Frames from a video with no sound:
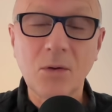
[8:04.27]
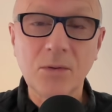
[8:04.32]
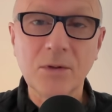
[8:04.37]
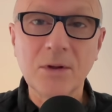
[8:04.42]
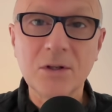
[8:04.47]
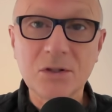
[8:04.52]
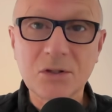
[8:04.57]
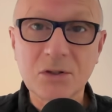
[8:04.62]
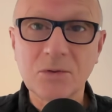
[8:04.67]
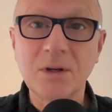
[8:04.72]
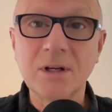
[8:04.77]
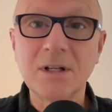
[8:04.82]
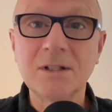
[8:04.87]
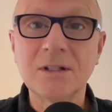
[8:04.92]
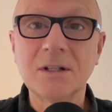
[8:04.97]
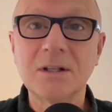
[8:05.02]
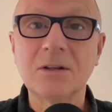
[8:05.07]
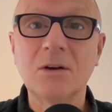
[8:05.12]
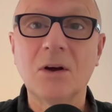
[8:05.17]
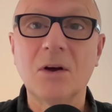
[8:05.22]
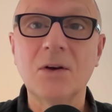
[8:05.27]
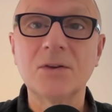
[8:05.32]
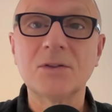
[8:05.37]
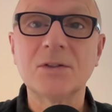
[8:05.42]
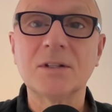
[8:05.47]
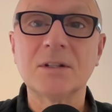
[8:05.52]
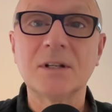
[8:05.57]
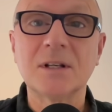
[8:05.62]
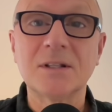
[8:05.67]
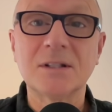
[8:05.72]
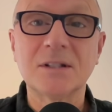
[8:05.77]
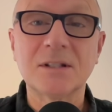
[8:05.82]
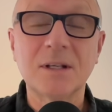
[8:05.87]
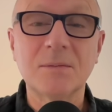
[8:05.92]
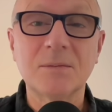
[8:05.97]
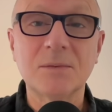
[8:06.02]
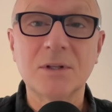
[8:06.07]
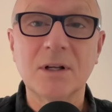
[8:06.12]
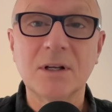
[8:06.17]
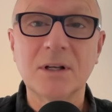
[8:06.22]
on the streets in Austin, this
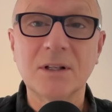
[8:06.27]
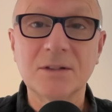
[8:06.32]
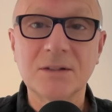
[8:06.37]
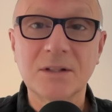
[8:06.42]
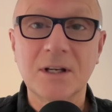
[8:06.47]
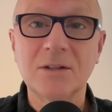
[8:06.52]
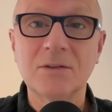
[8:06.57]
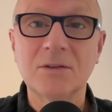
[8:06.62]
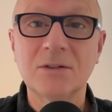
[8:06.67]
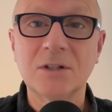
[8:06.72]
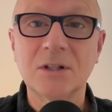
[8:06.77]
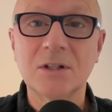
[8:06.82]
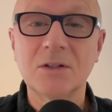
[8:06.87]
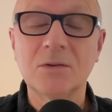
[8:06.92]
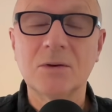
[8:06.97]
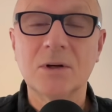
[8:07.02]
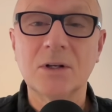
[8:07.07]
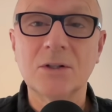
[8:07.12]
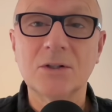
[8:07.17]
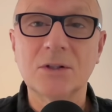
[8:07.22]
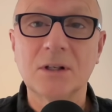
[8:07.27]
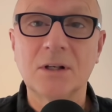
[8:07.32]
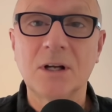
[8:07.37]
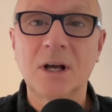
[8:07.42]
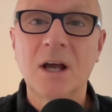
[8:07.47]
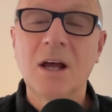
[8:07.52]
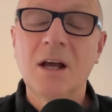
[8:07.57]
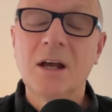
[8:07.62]
seems like a dangerous situation.